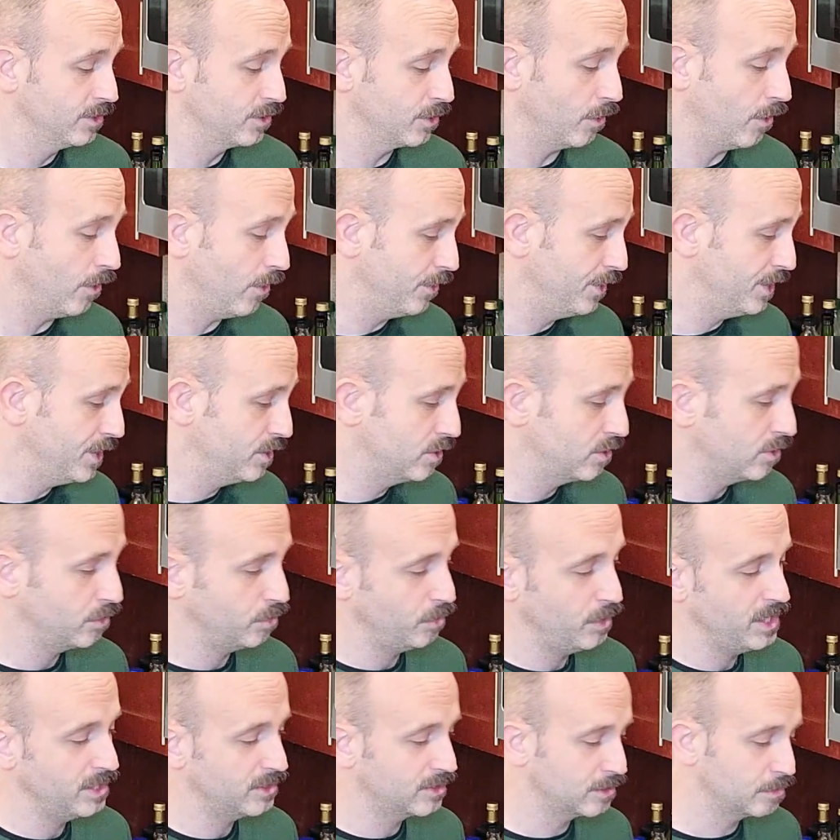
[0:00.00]
So all these
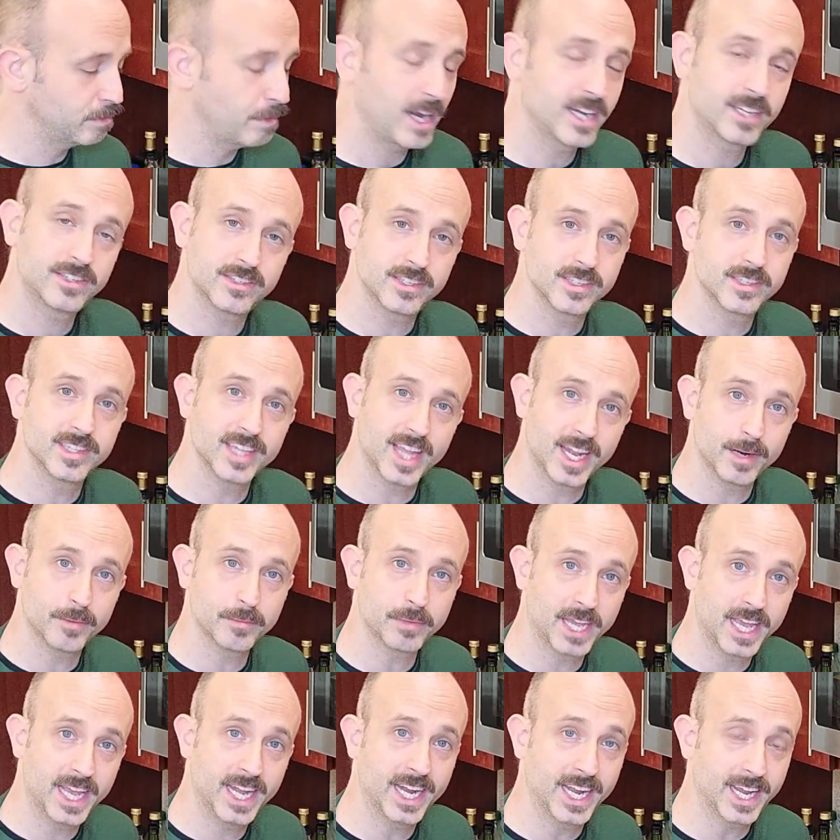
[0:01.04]
sweet spices that
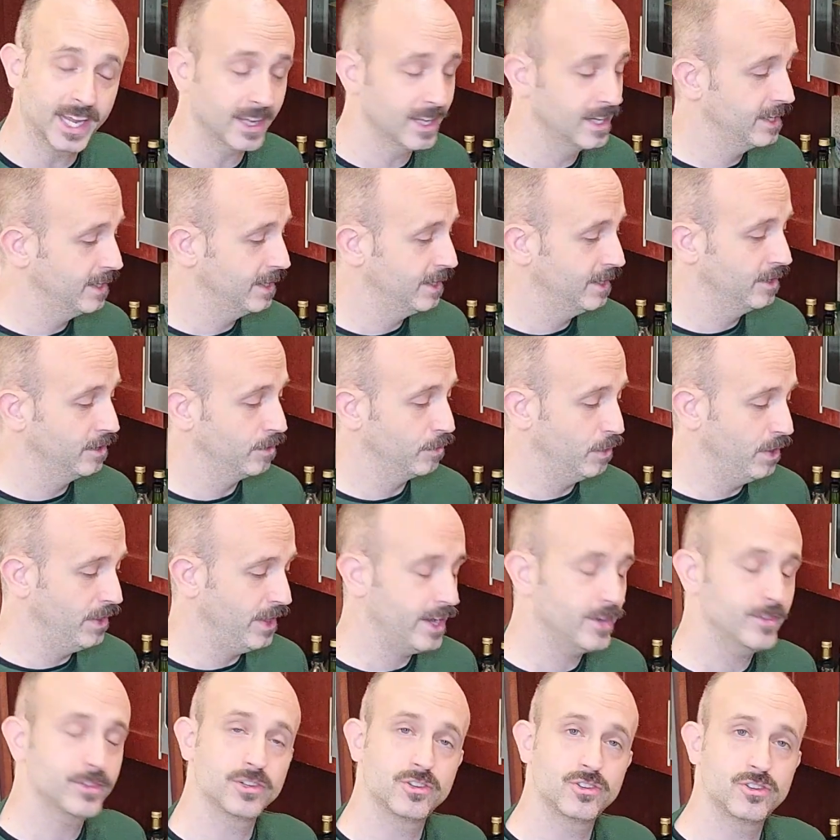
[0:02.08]
I'm getting,
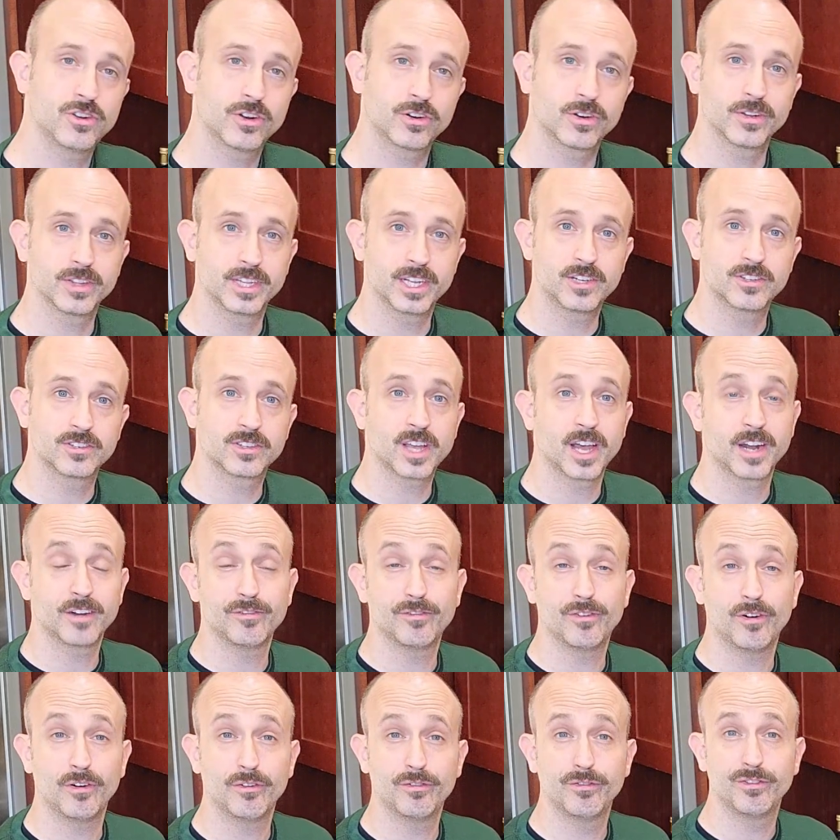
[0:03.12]
without the sugar, they just
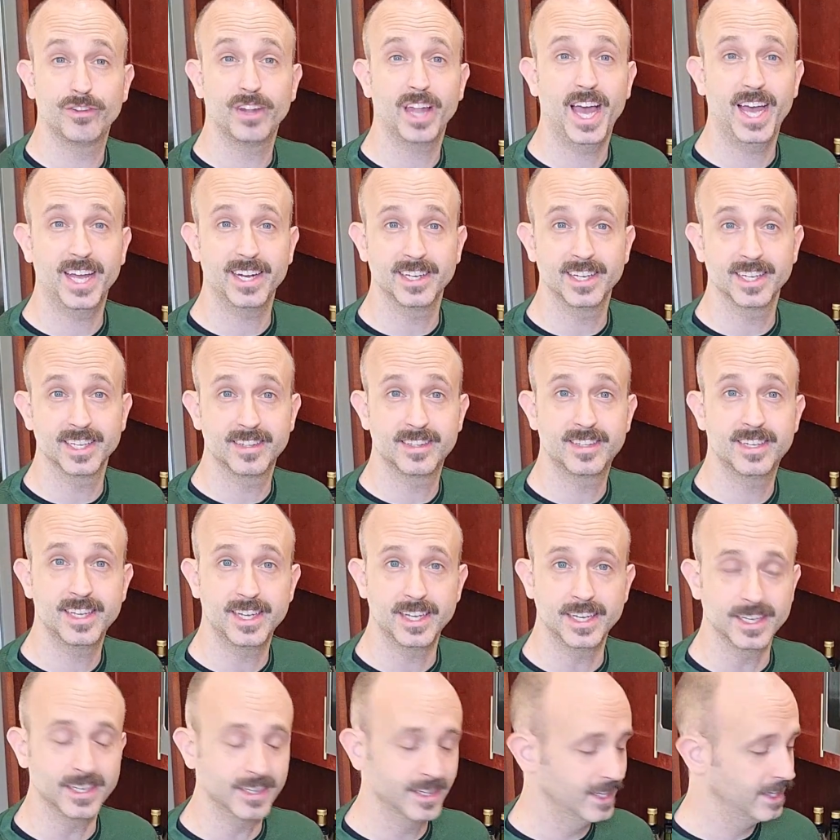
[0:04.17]
kind of fall flat in the
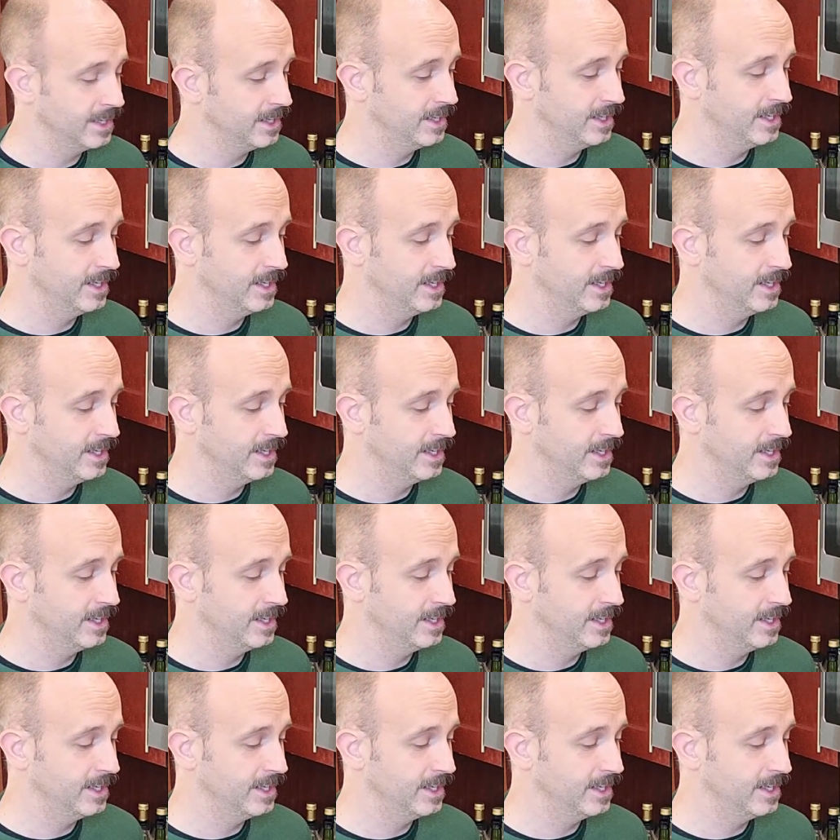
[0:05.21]
tea.